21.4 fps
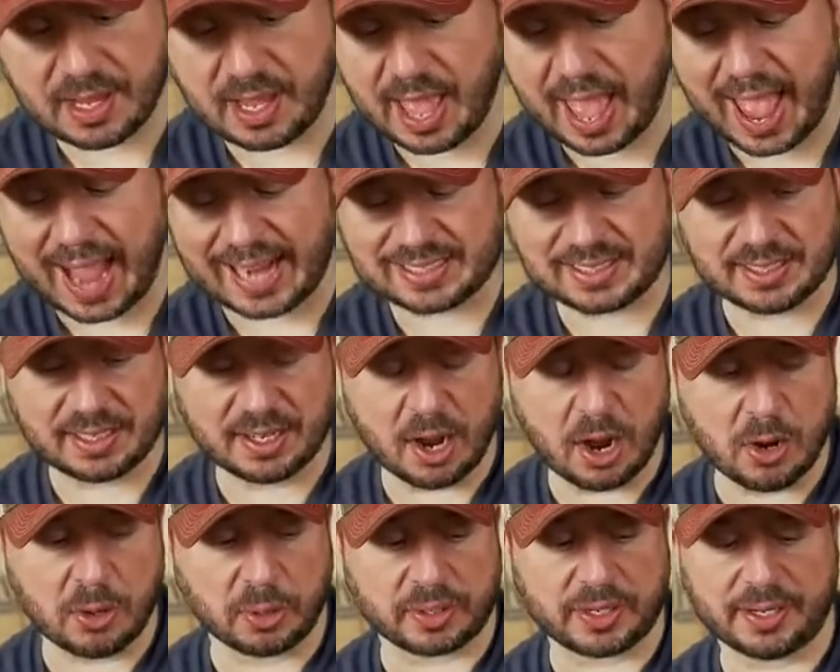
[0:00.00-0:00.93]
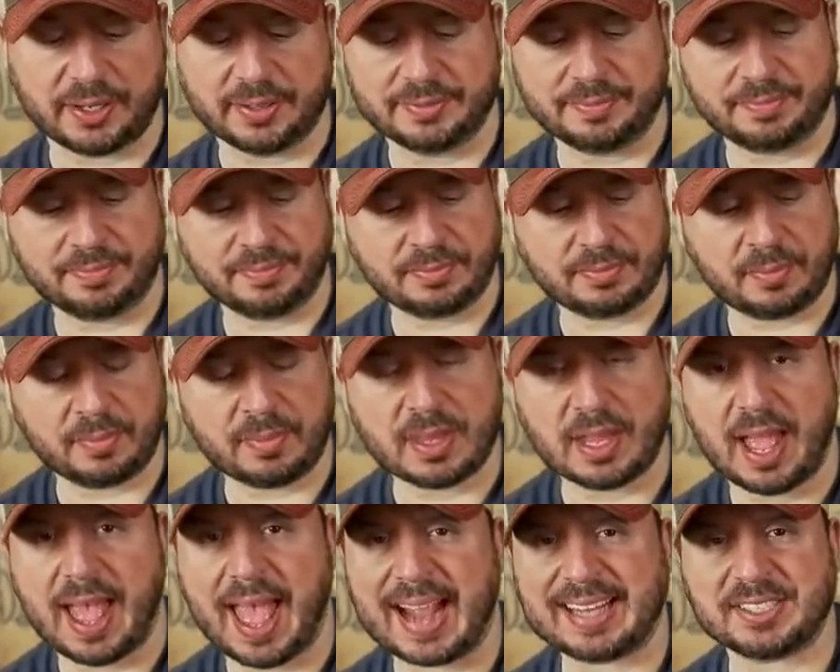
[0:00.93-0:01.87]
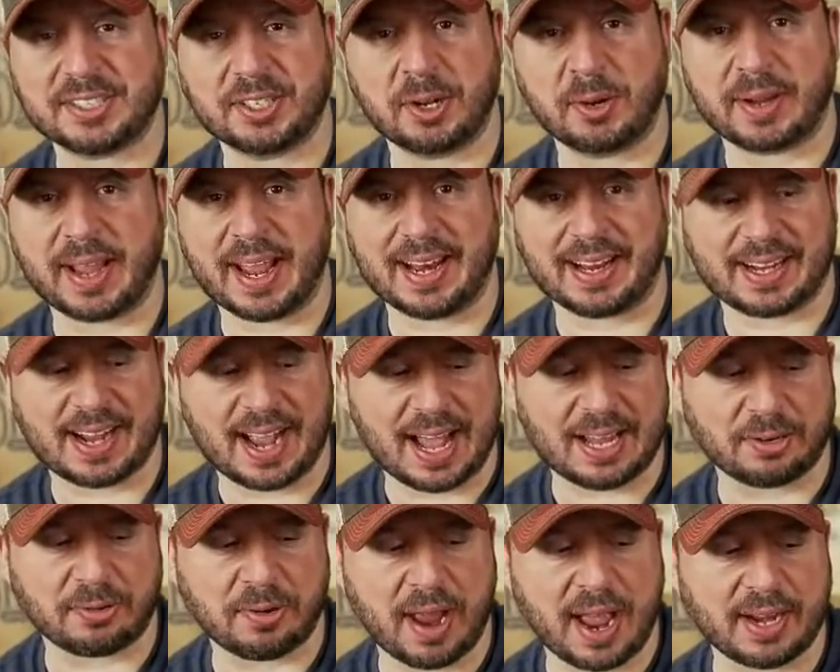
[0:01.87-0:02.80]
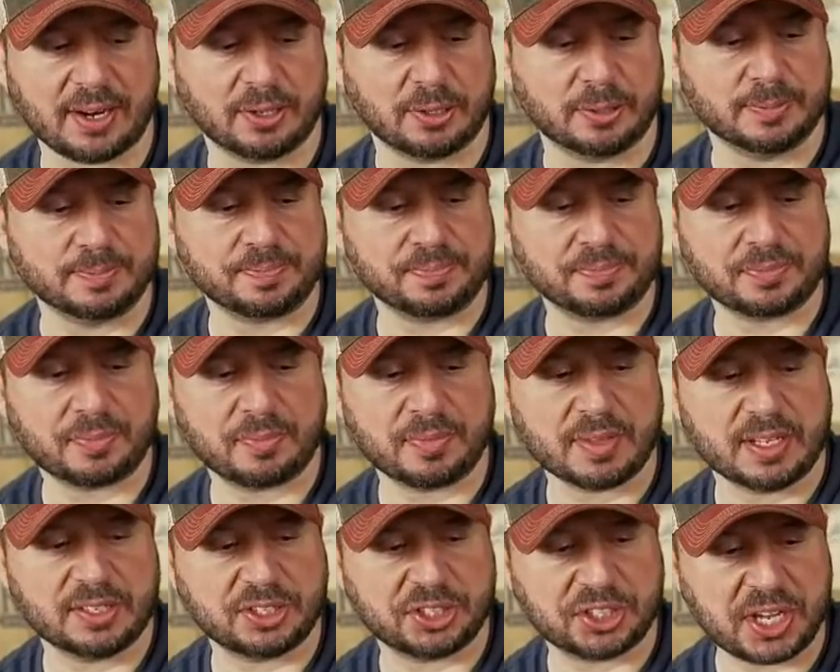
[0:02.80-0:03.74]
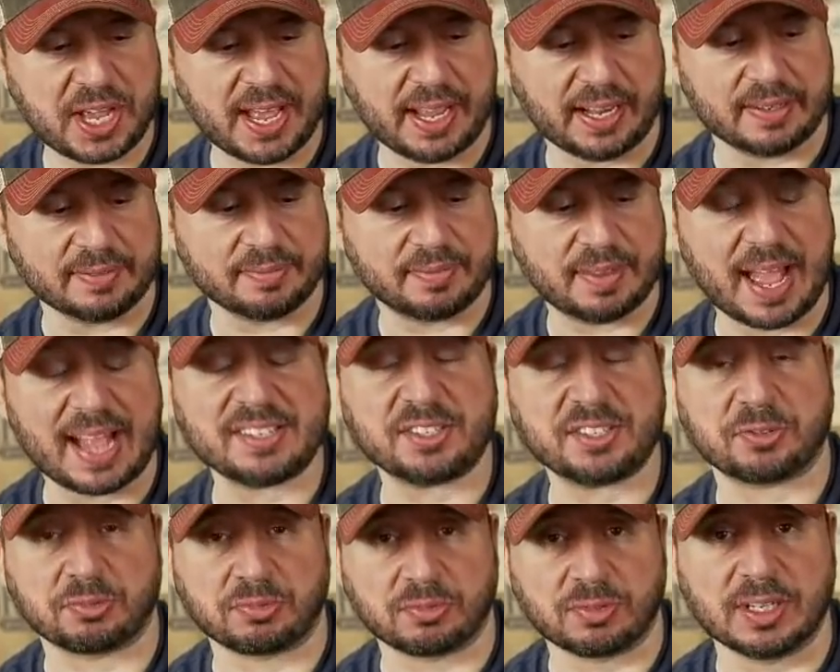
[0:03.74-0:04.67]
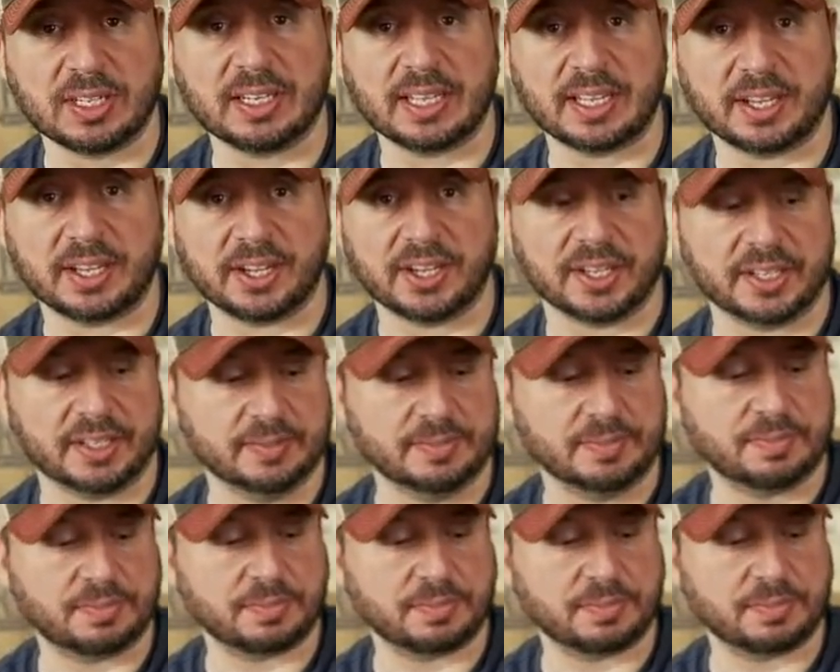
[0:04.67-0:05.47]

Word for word: Axe and Oak. Axe and Oak out of Colorado. Shit, that's really good.